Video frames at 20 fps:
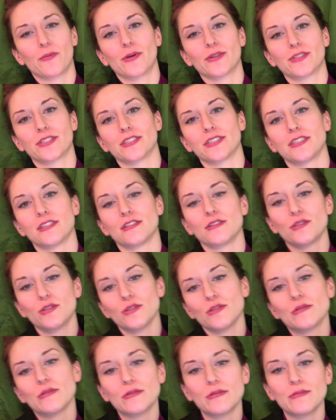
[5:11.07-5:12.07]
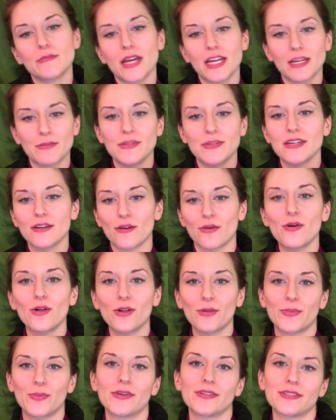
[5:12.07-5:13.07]
person and you make me a
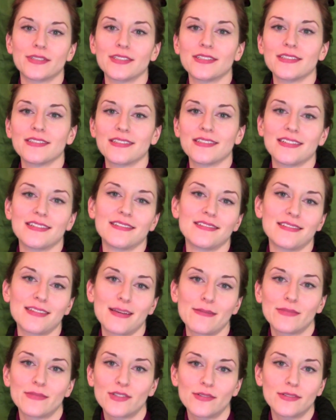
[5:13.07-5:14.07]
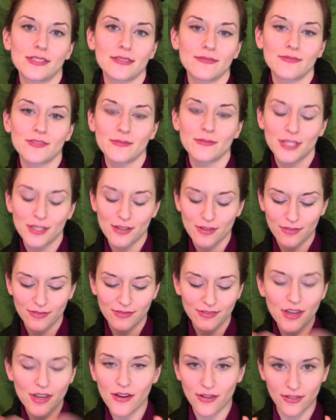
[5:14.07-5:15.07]
whole person and I'm searching for, you
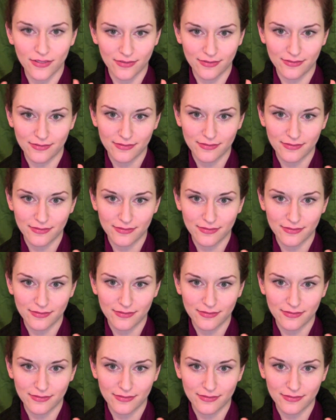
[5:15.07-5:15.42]
know. No.